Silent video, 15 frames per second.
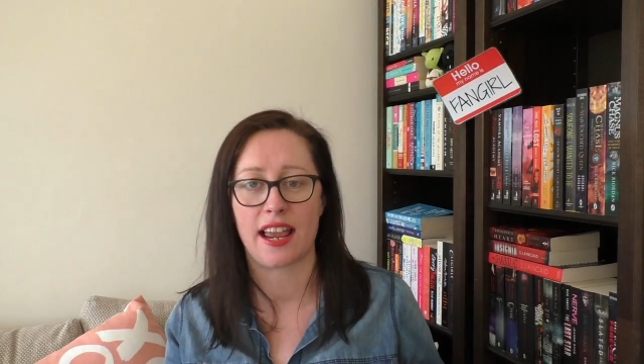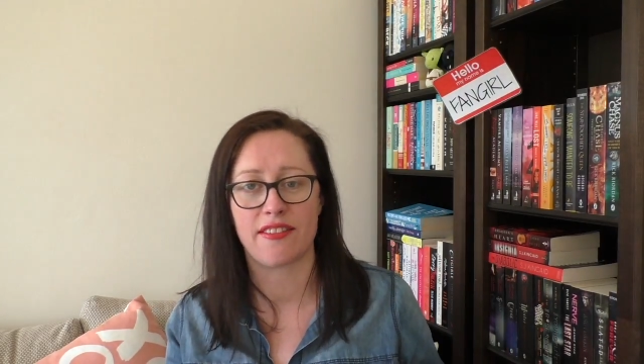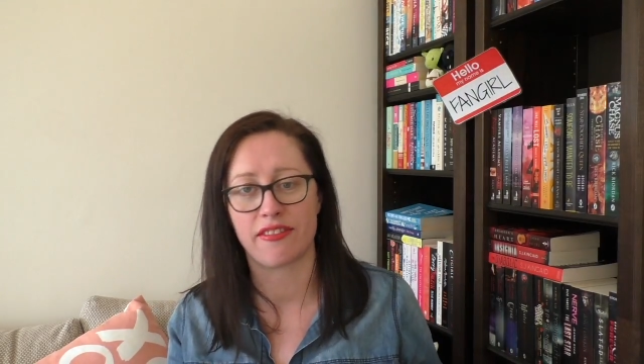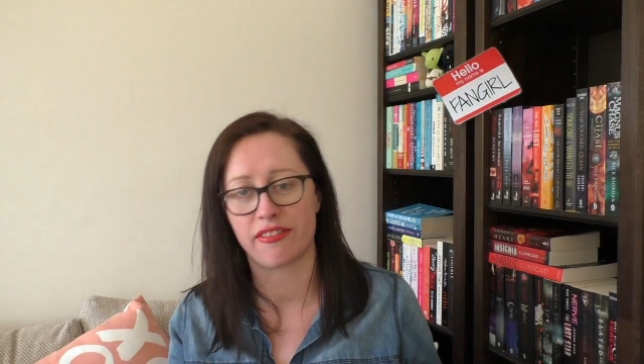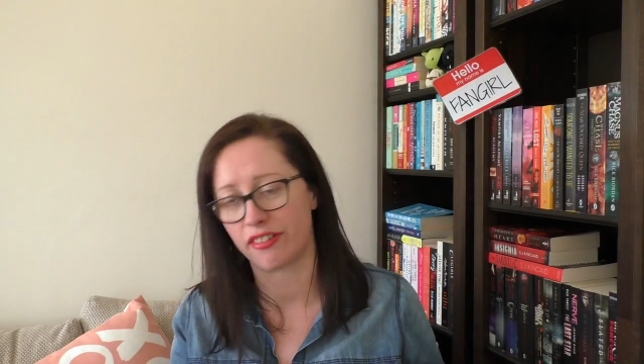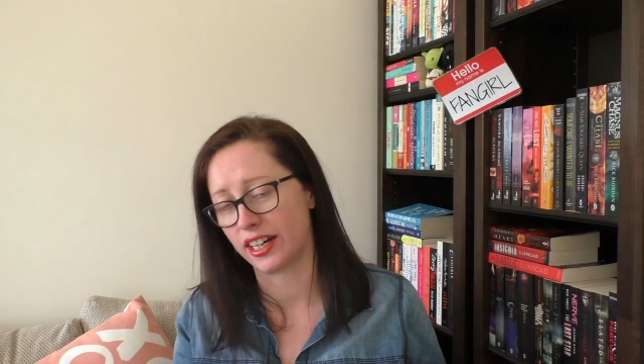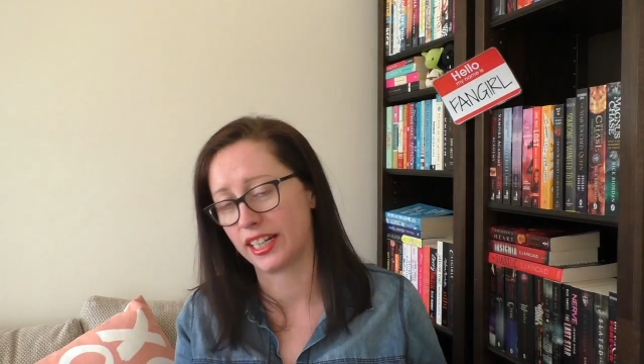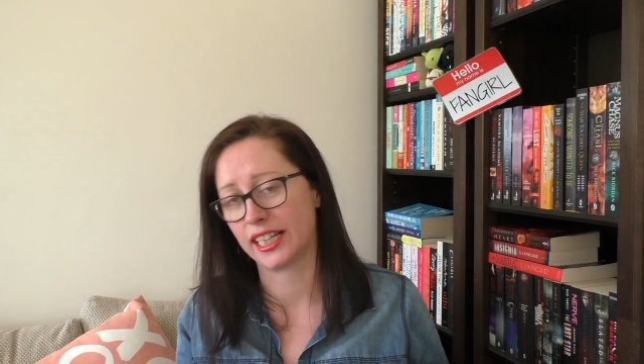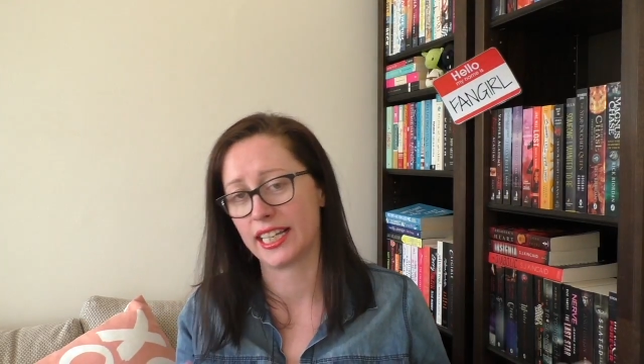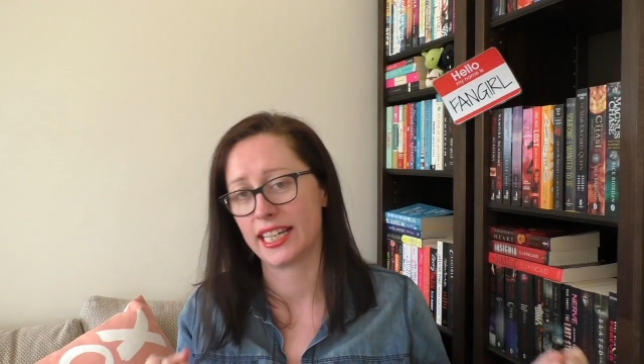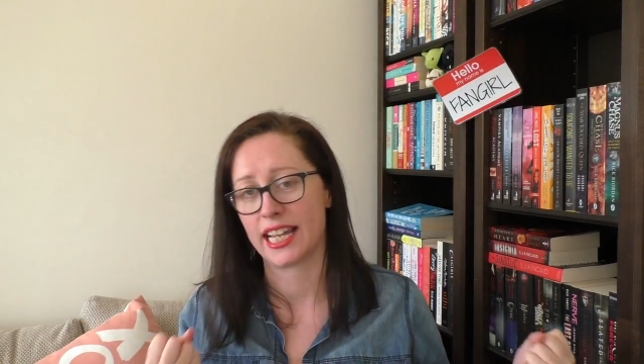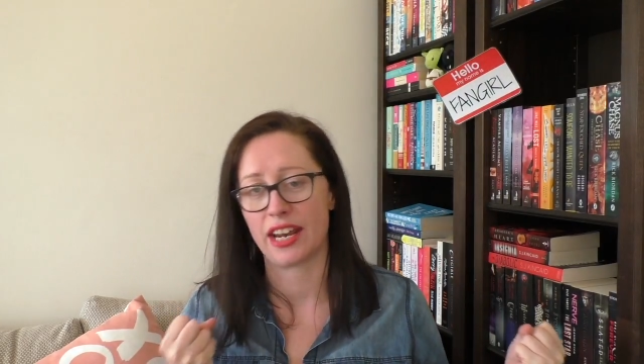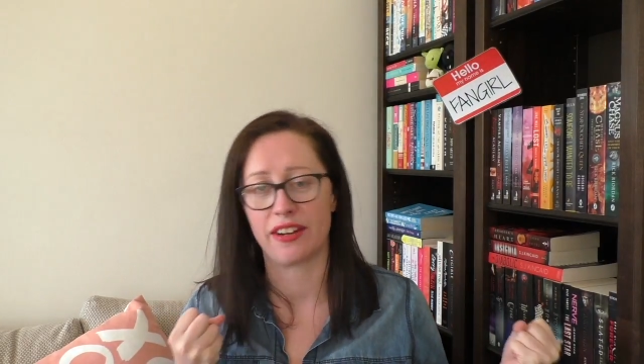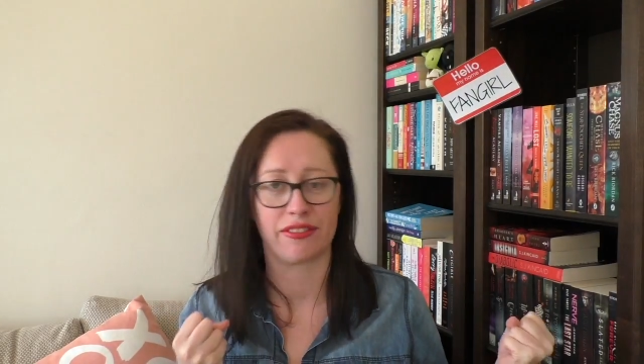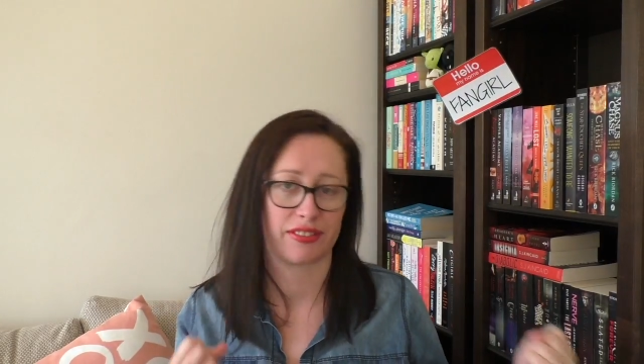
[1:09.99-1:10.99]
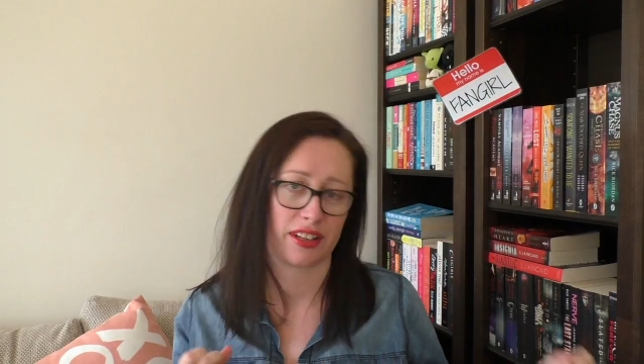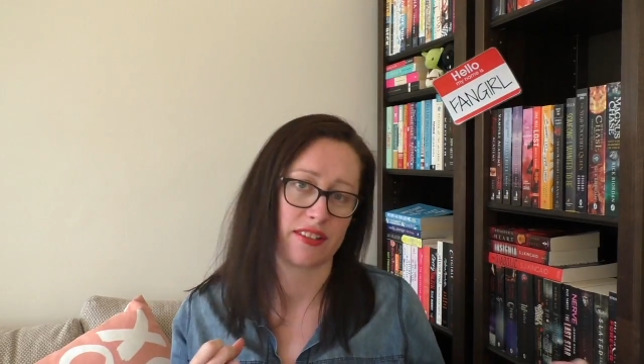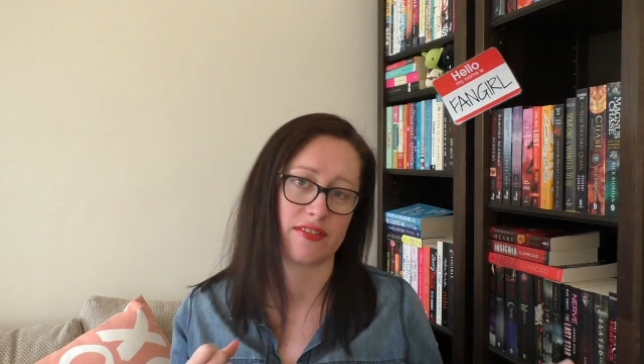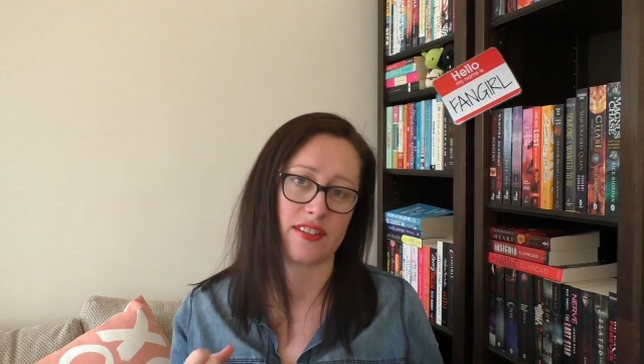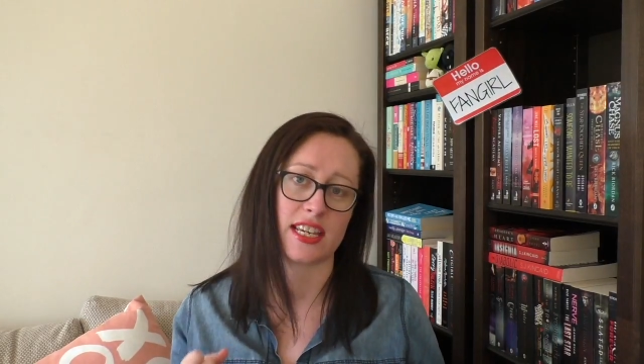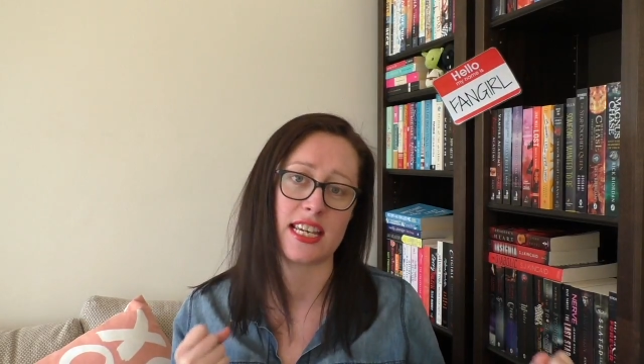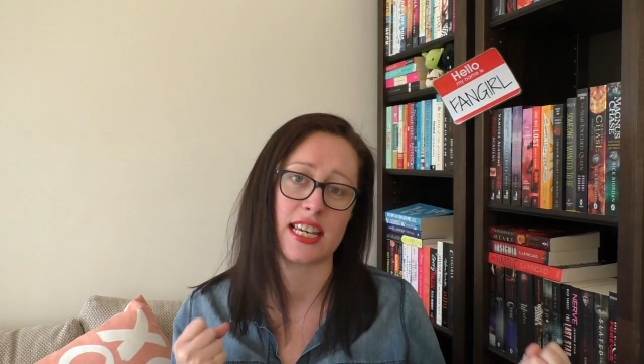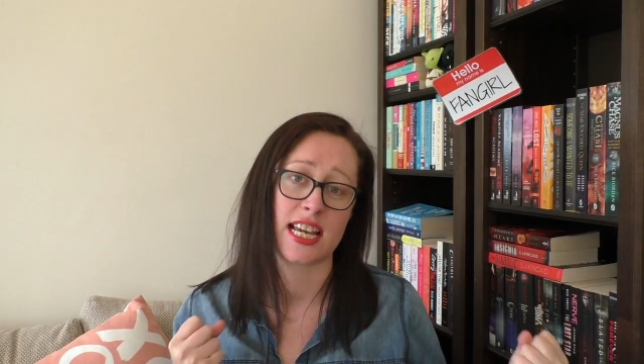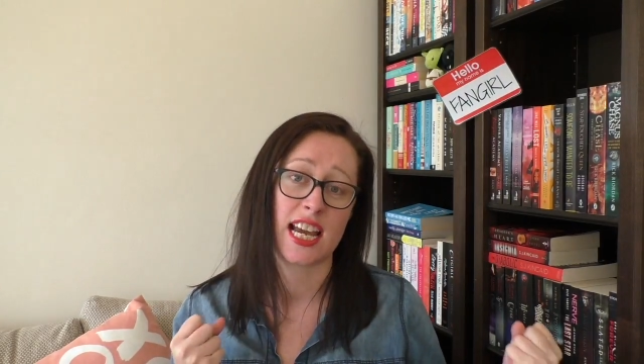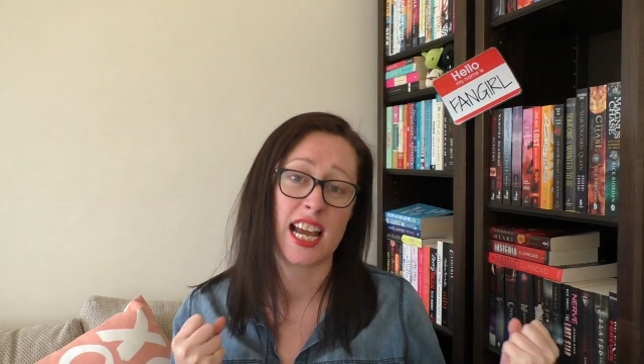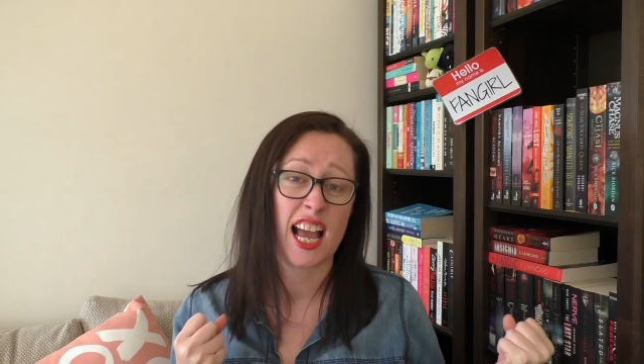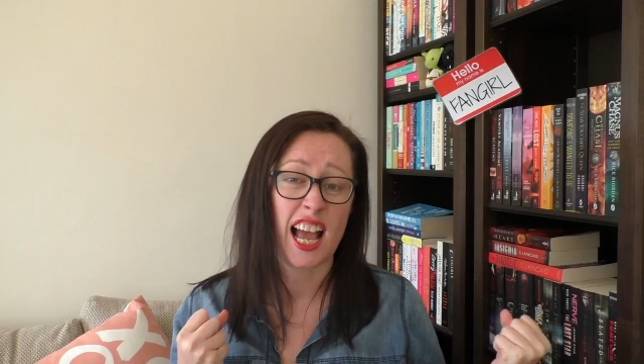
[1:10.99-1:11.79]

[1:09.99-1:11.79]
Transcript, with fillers: and friendly and fluffy.